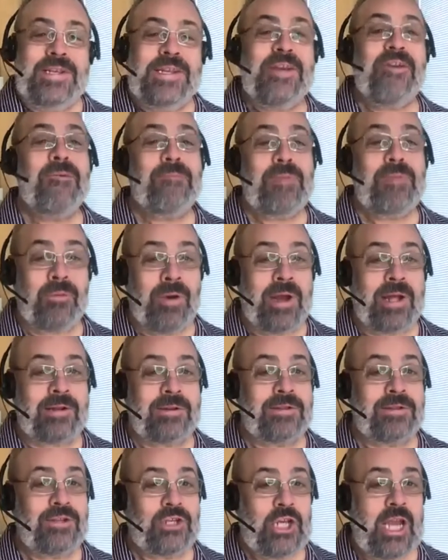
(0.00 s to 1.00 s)
terribly well
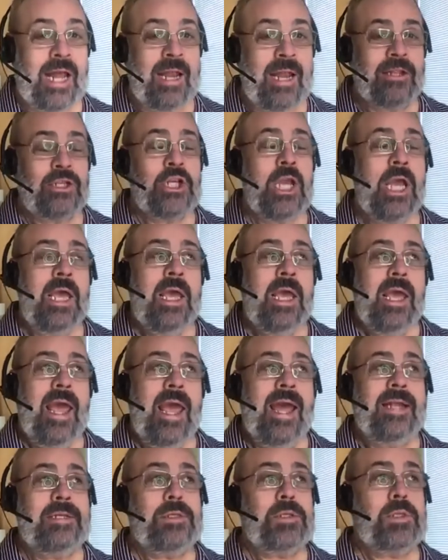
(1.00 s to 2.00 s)
to the challenge.
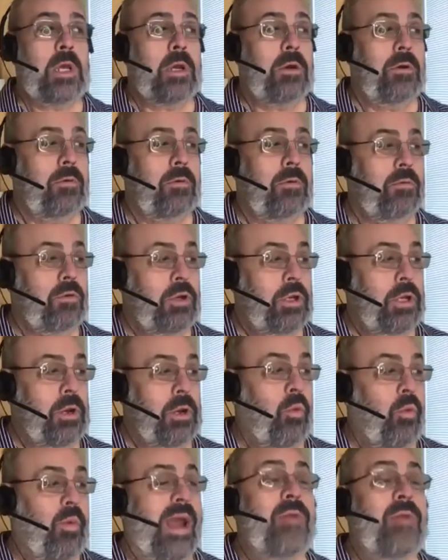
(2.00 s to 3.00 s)
And so,
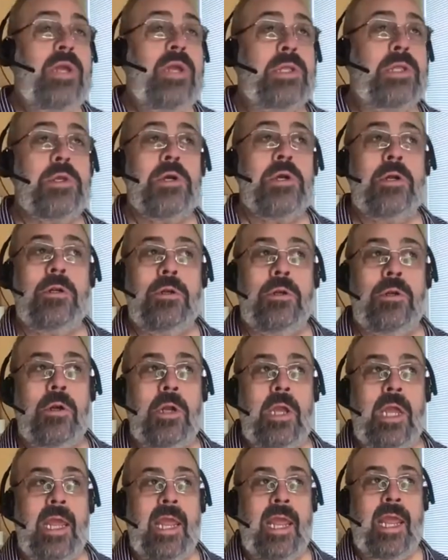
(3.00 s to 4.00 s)
when we start
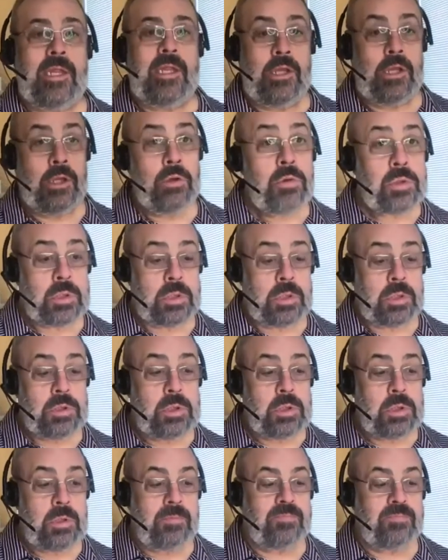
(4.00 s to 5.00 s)
looking at
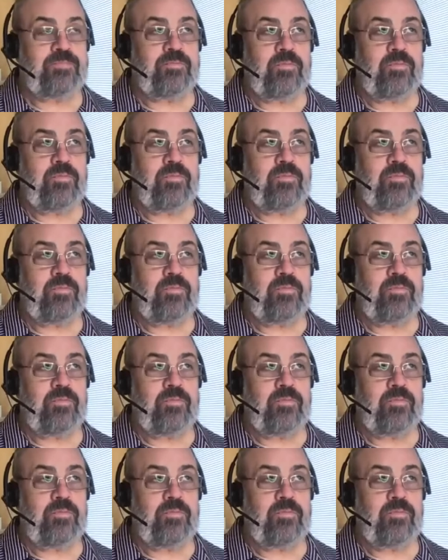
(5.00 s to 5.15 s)
users,